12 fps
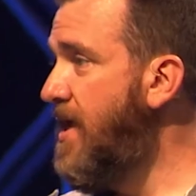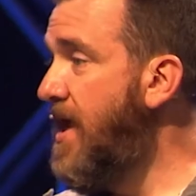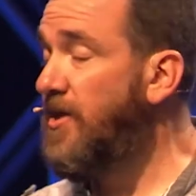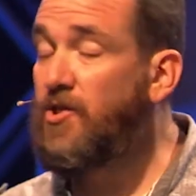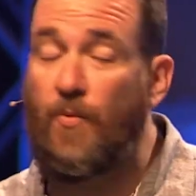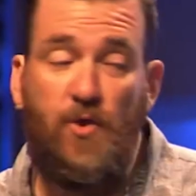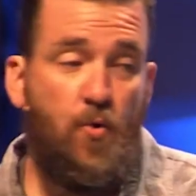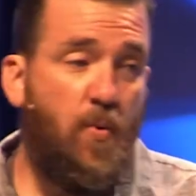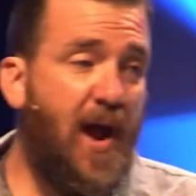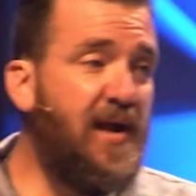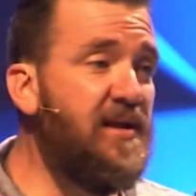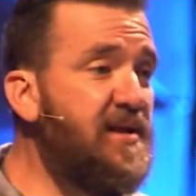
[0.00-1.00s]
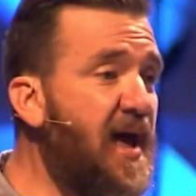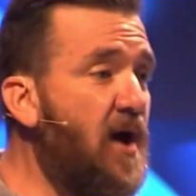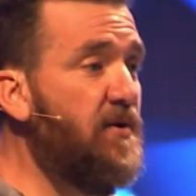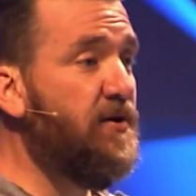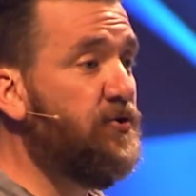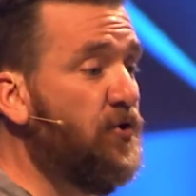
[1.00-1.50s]
And so when you write it down
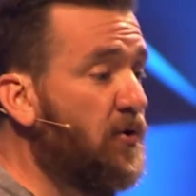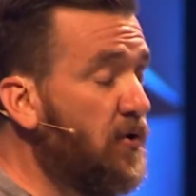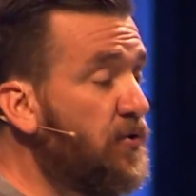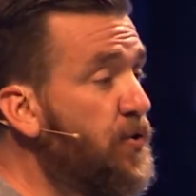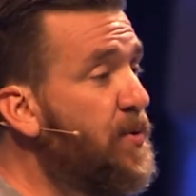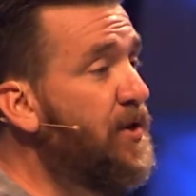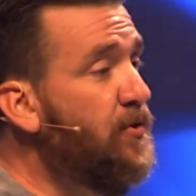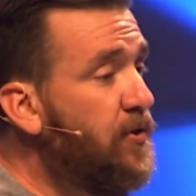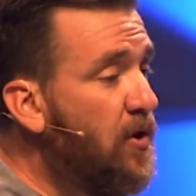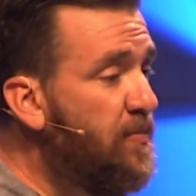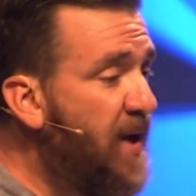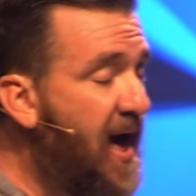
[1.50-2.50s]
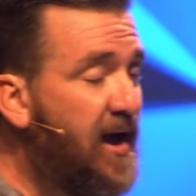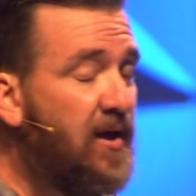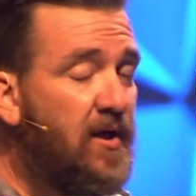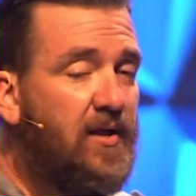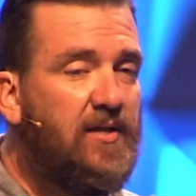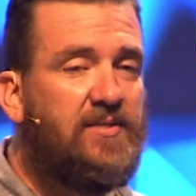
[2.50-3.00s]
in a journal, you can look back
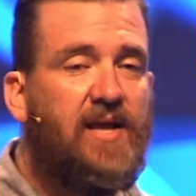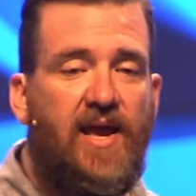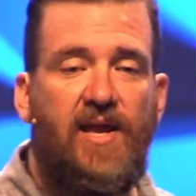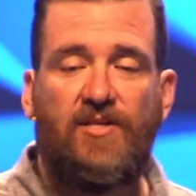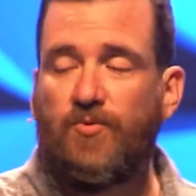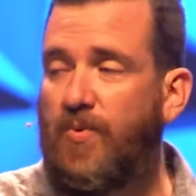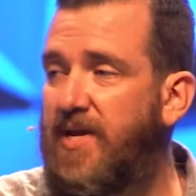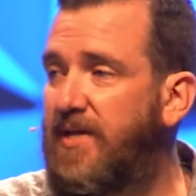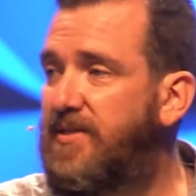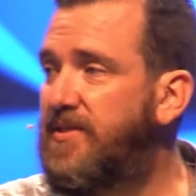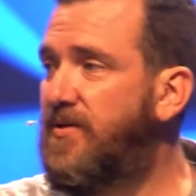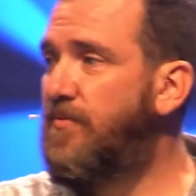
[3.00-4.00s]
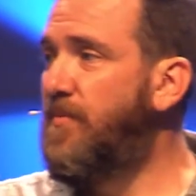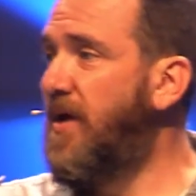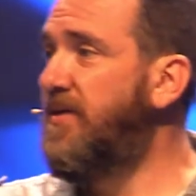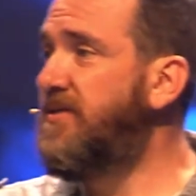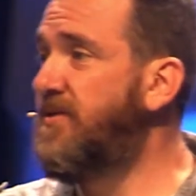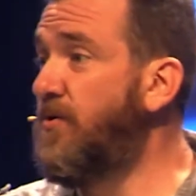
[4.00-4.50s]
days, weeks,
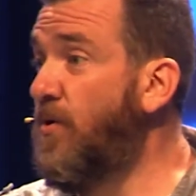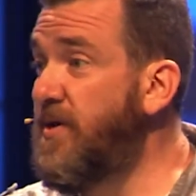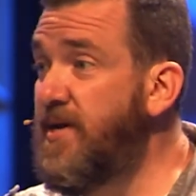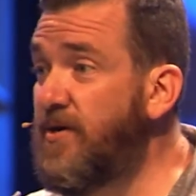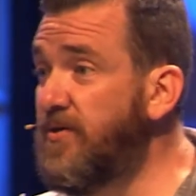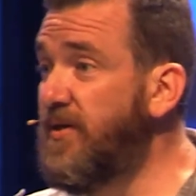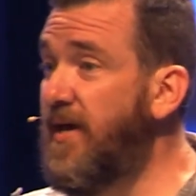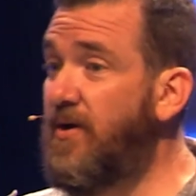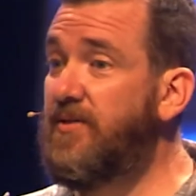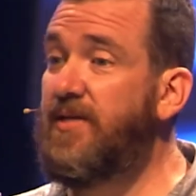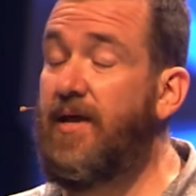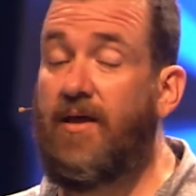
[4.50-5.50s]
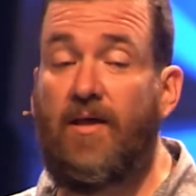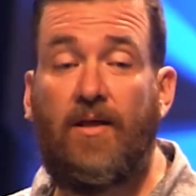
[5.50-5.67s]
months, or years later and say,